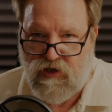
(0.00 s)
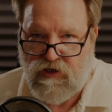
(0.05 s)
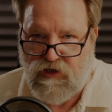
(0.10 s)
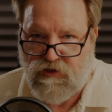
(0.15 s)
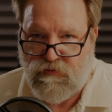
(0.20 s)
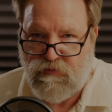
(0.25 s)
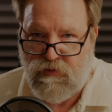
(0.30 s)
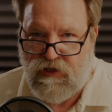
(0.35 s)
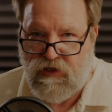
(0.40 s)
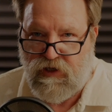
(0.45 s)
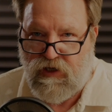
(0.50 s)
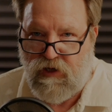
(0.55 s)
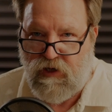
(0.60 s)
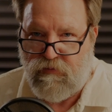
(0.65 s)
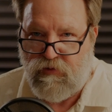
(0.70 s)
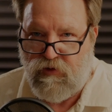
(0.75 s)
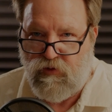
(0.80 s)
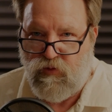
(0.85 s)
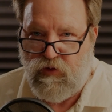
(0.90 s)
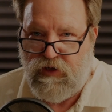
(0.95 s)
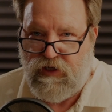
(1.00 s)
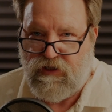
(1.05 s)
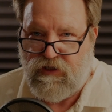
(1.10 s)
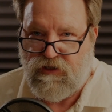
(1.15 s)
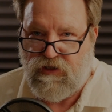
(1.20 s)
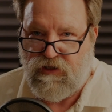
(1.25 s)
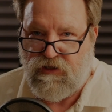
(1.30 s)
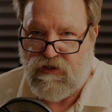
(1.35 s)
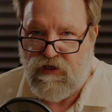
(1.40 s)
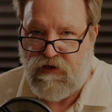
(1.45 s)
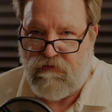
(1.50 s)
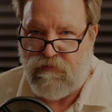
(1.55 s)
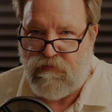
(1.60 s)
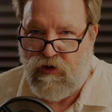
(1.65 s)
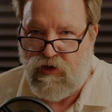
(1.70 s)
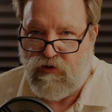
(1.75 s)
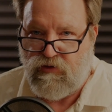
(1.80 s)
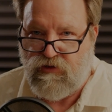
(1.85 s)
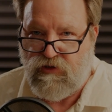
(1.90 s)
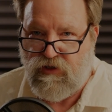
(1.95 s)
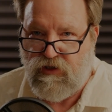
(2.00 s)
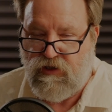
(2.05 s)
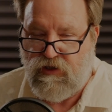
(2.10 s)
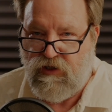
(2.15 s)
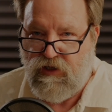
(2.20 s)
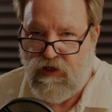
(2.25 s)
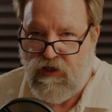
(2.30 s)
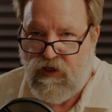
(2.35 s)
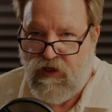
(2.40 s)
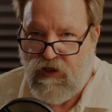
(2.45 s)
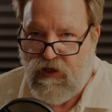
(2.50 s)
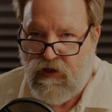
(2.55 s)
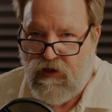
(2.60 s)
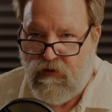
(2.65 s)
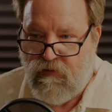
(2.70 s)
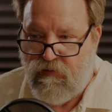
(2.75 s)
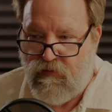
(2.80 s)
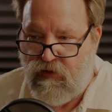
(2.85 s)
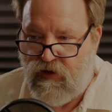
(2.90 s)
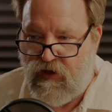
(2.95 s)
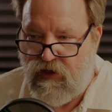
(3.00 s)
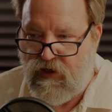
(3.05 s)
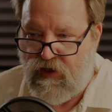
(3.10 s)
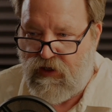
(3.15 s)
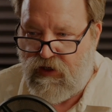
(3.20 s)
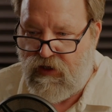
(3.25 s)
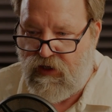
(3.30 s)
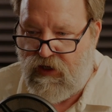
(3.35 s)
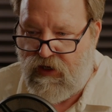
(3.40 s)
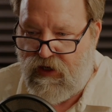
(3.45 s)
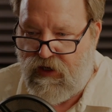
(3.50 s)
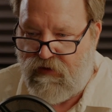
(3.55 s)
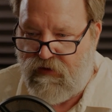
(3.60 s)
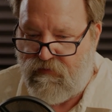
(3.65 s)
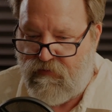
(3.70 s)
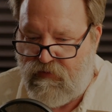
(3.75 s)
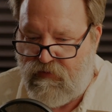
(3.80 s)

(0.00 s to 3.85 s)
it's been a couple of weeks since I've posted, but I've